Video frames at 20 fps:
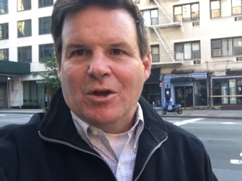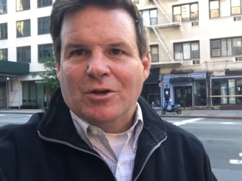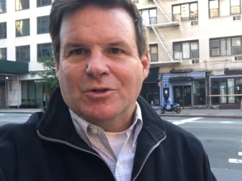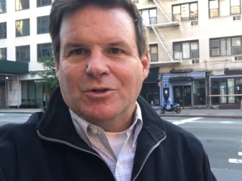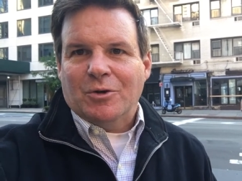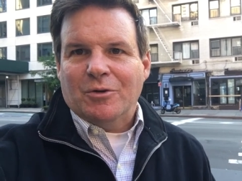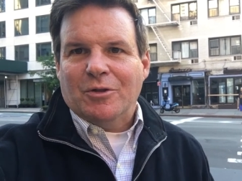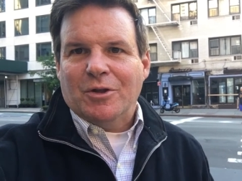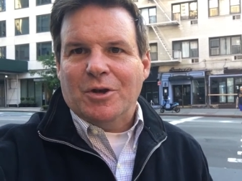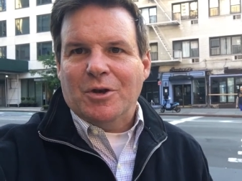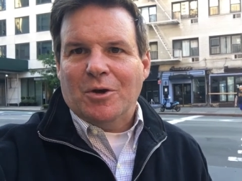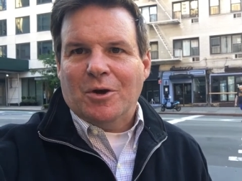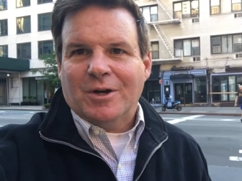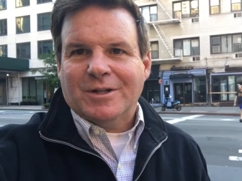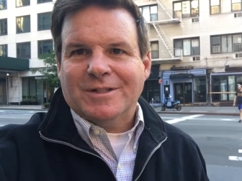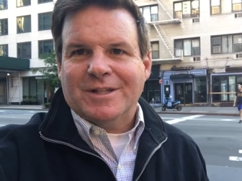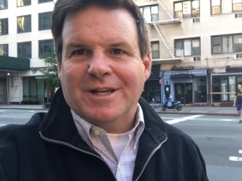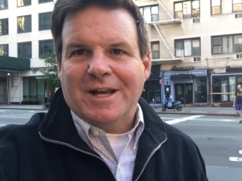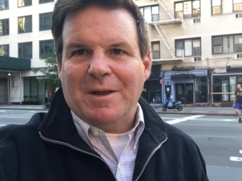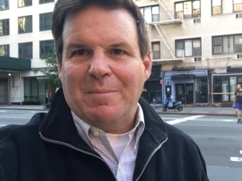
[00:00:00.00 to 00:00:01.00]
during the New York
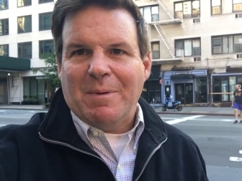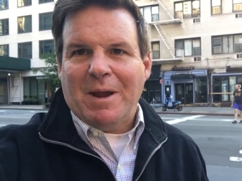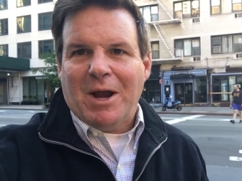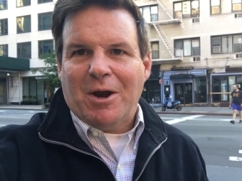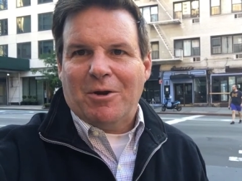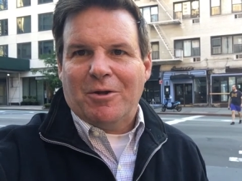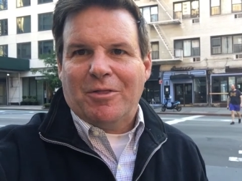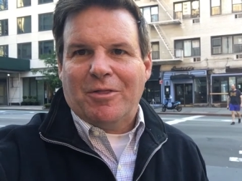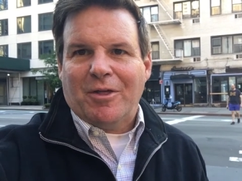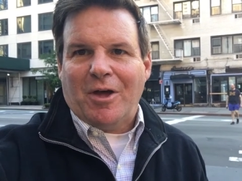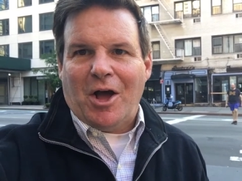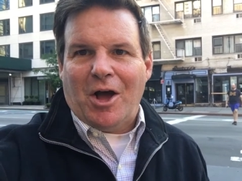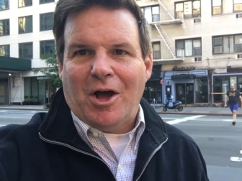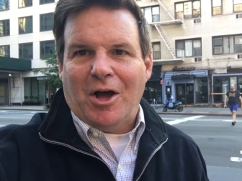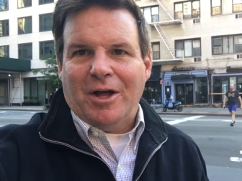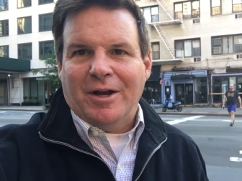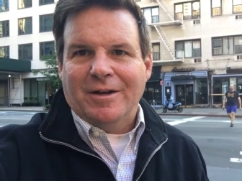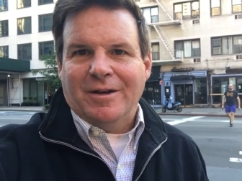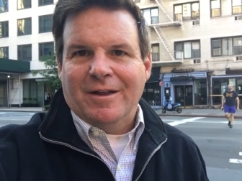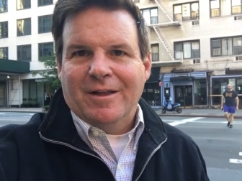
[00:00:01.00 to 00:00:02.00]
City
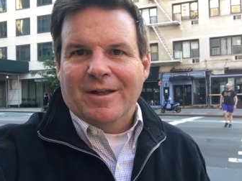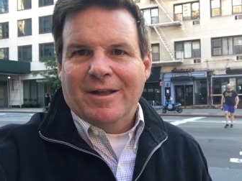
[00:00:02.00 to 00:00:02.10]
Marathon.